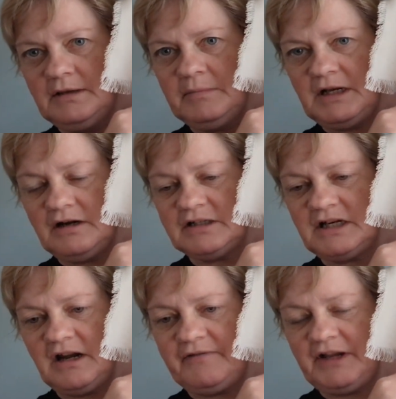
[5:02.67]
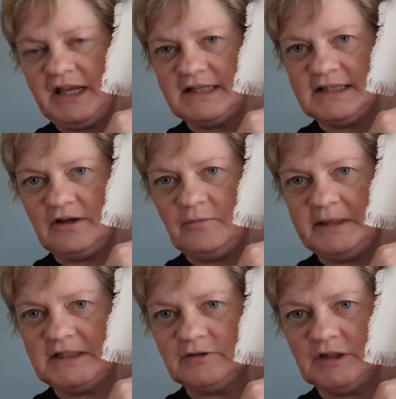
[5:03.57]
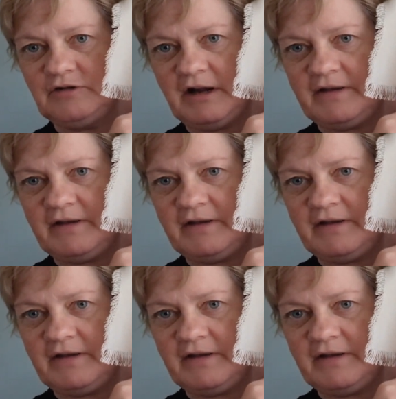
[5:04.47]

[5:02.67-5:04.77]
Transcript: my Cartographica XL by Tilton.